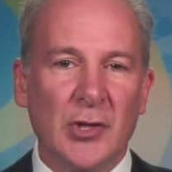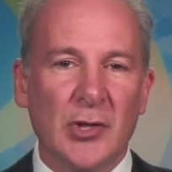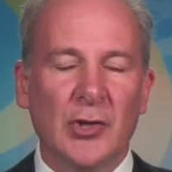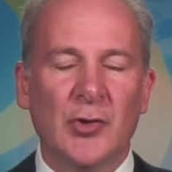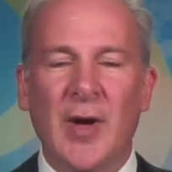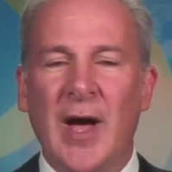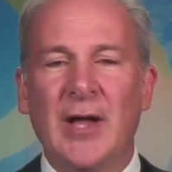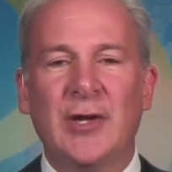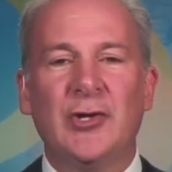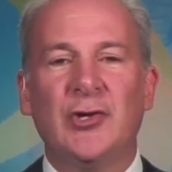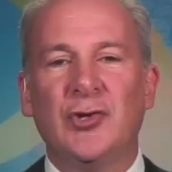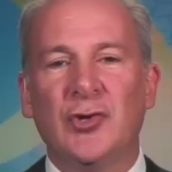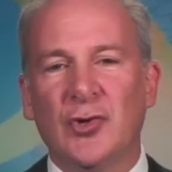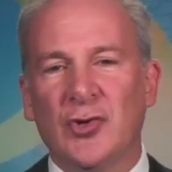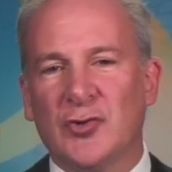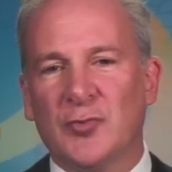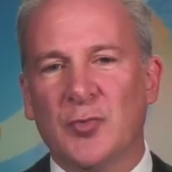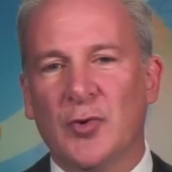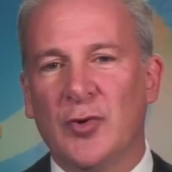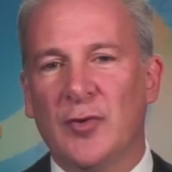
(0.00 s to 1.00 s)
You had
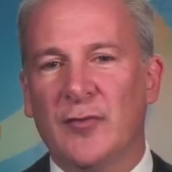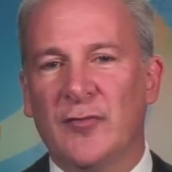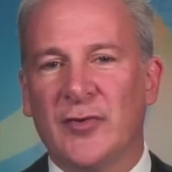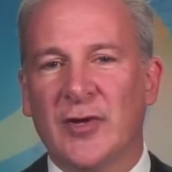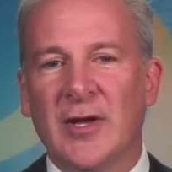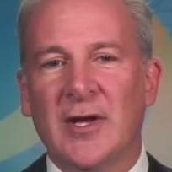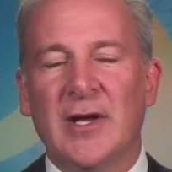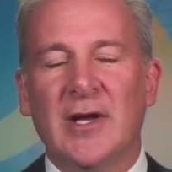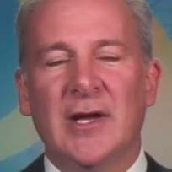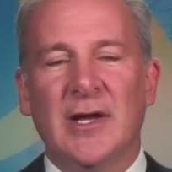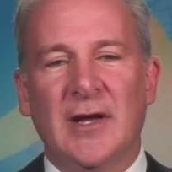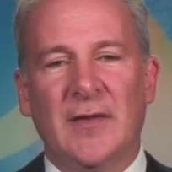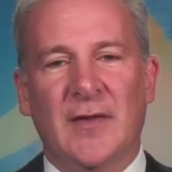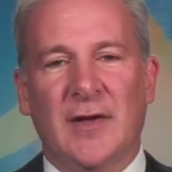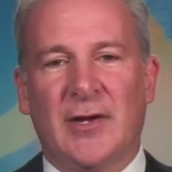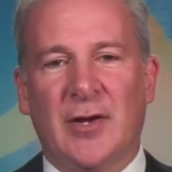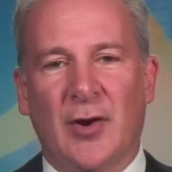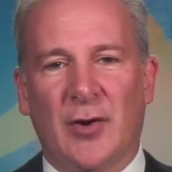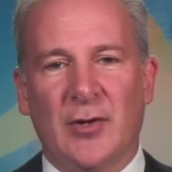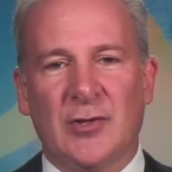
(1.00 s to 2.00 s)
huge moves in the
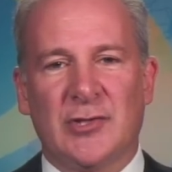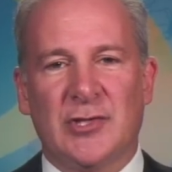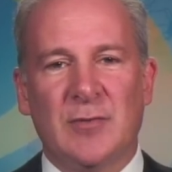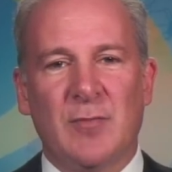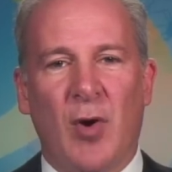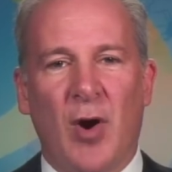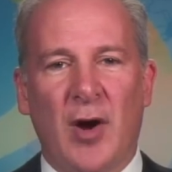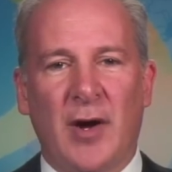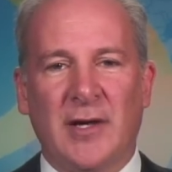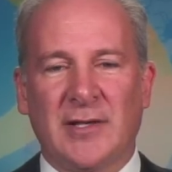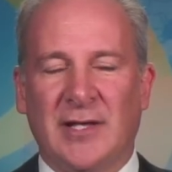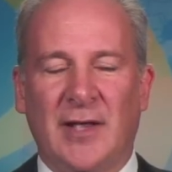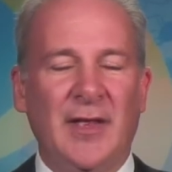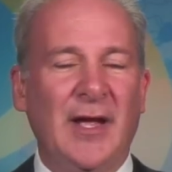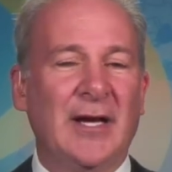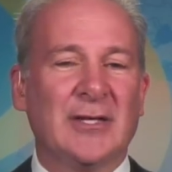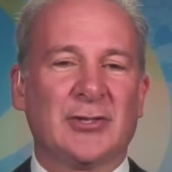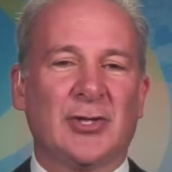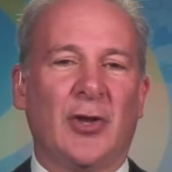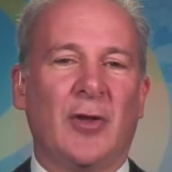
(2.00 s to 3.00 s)
currency markets. I
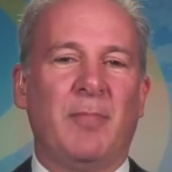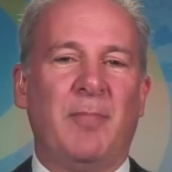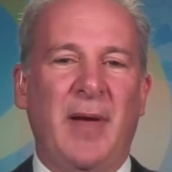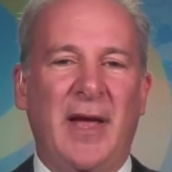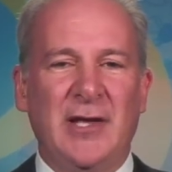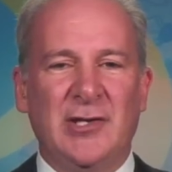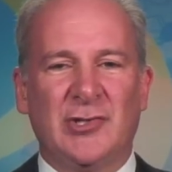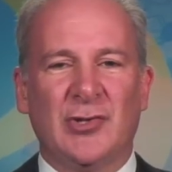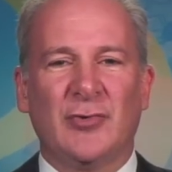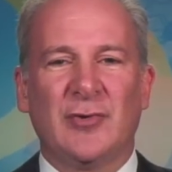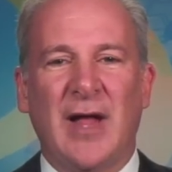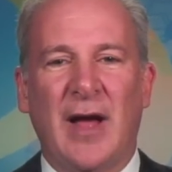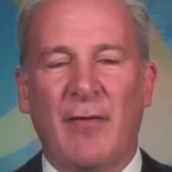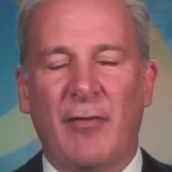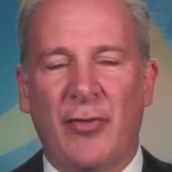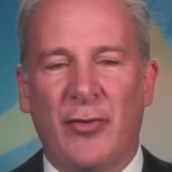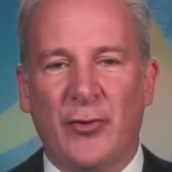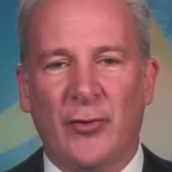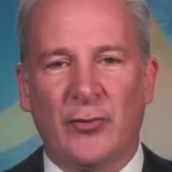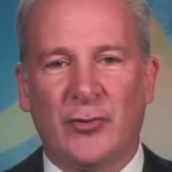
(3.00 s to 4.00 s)
think I saw the peso down
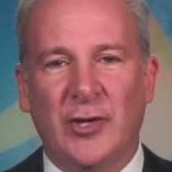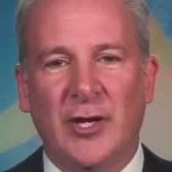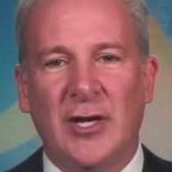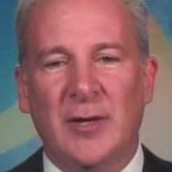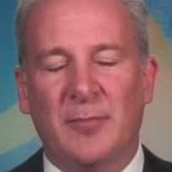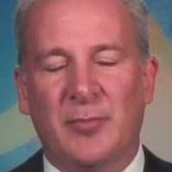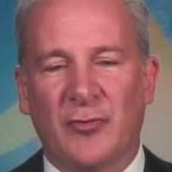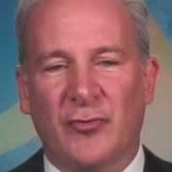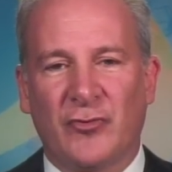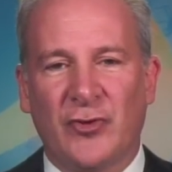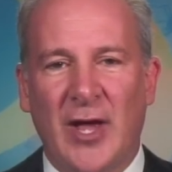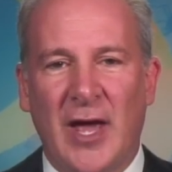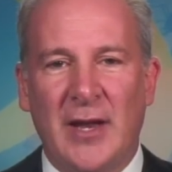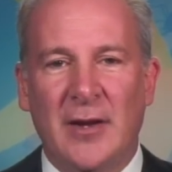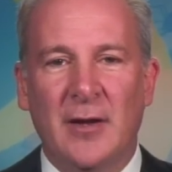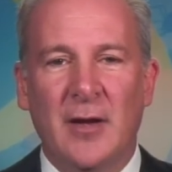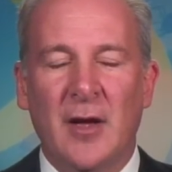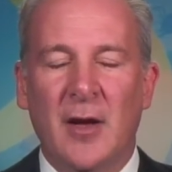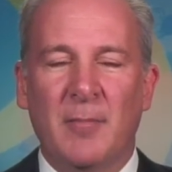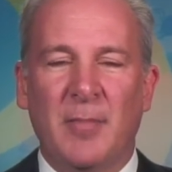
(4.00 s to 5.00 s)
13%,
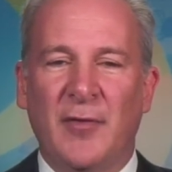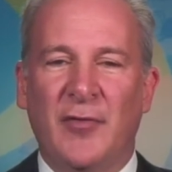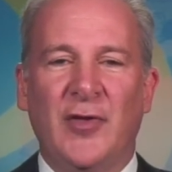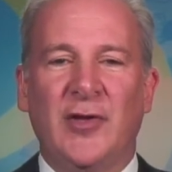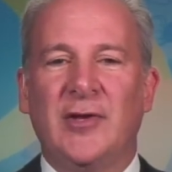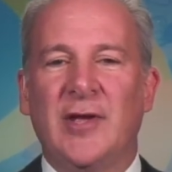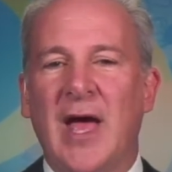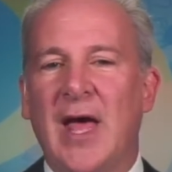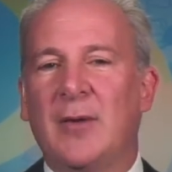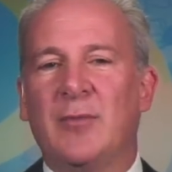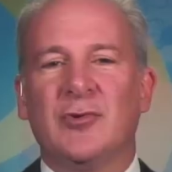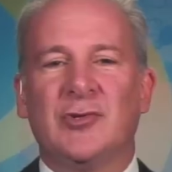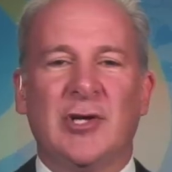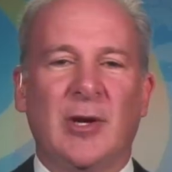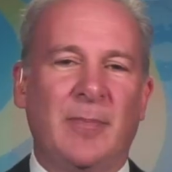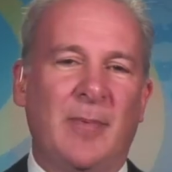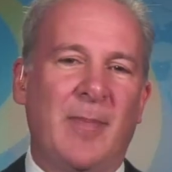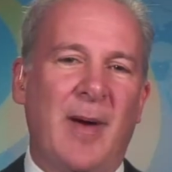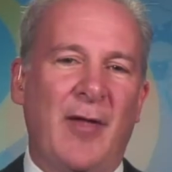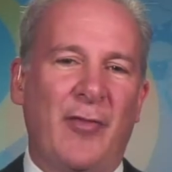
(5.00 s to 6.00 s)
but the yen was
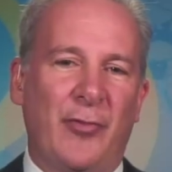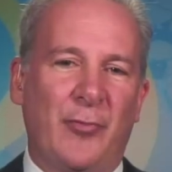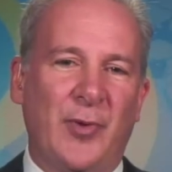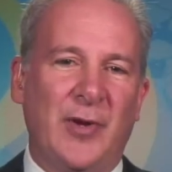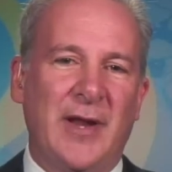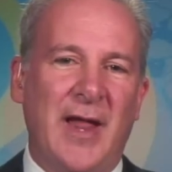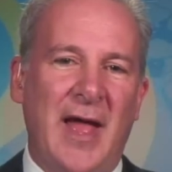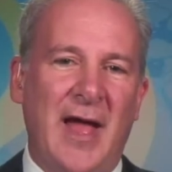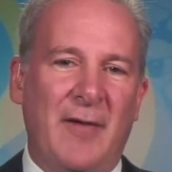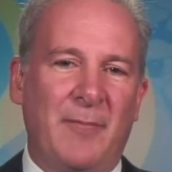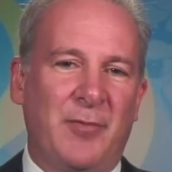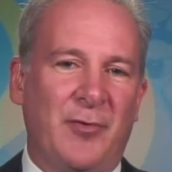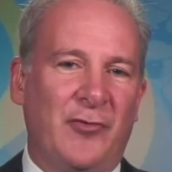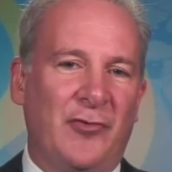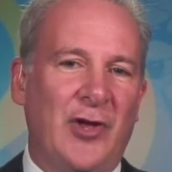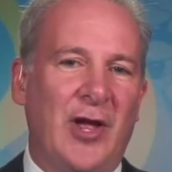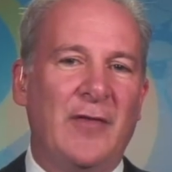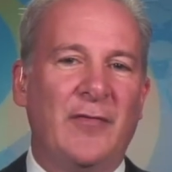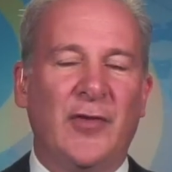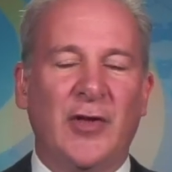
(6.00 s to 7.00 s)
up about
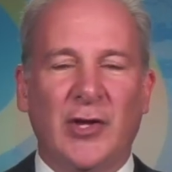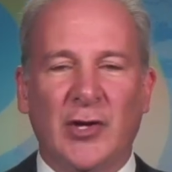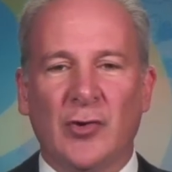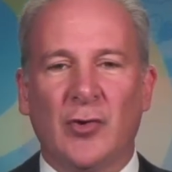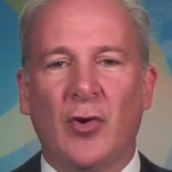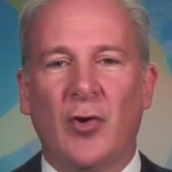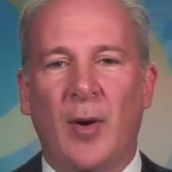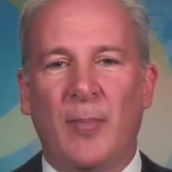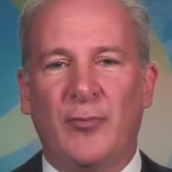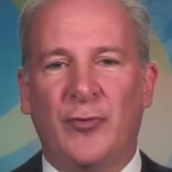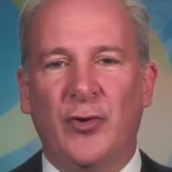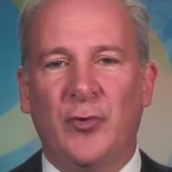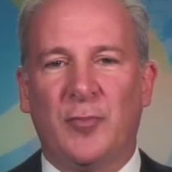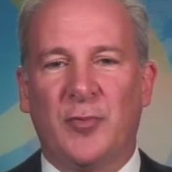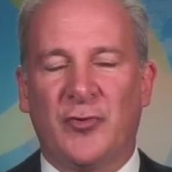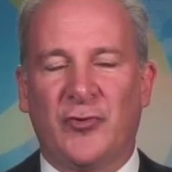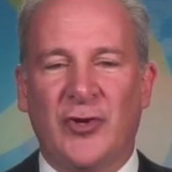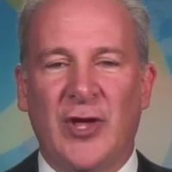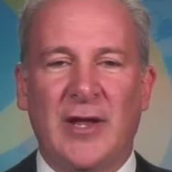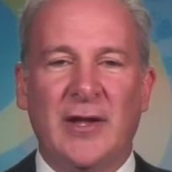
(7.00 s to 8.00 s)
3.5%, the euro up
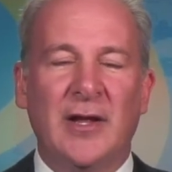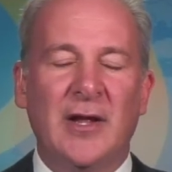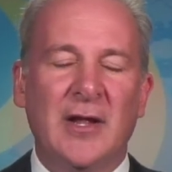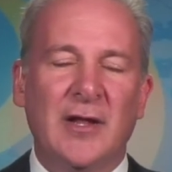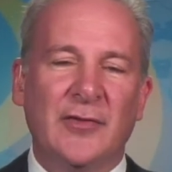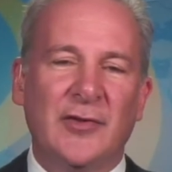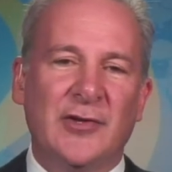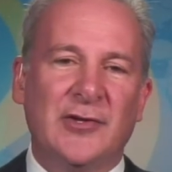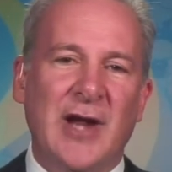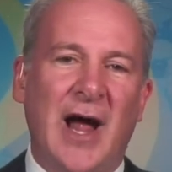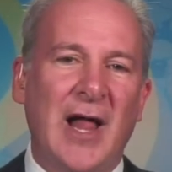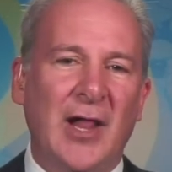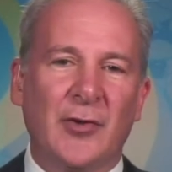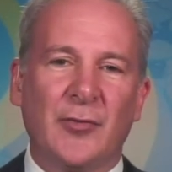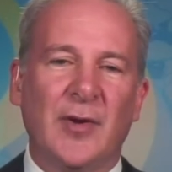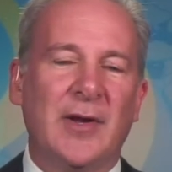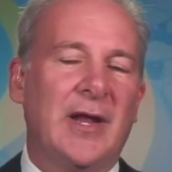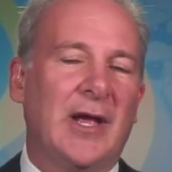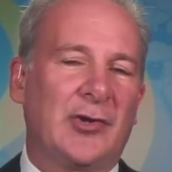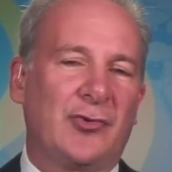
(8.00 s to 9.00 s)
2%, the
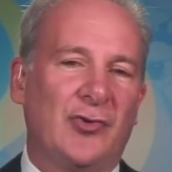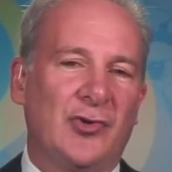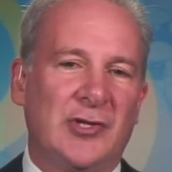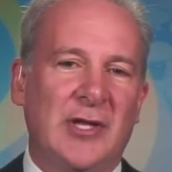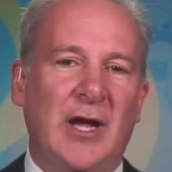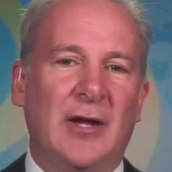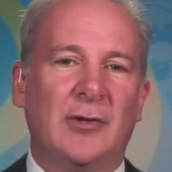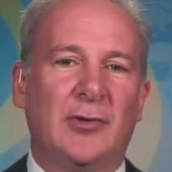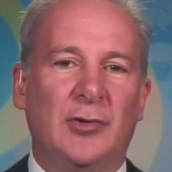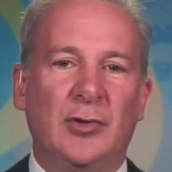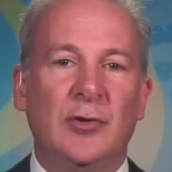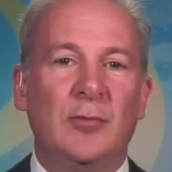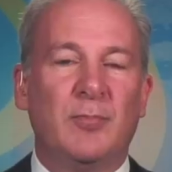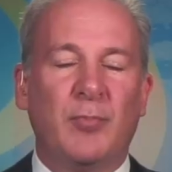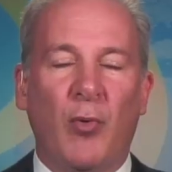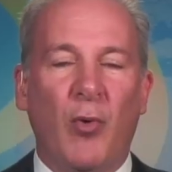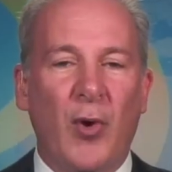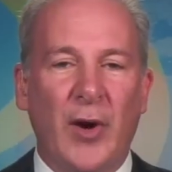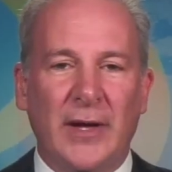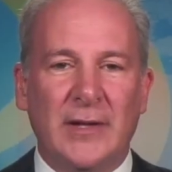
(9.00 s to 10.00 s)
dollar index was down two
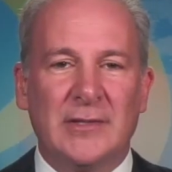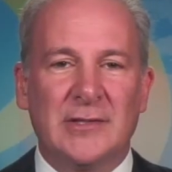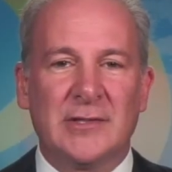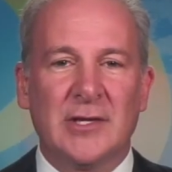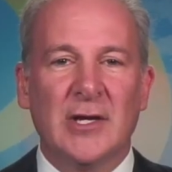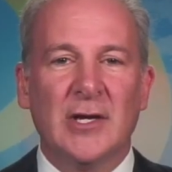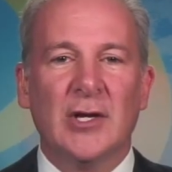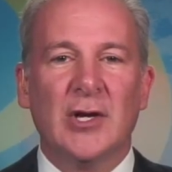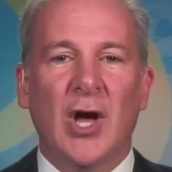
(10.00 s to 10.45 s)
points.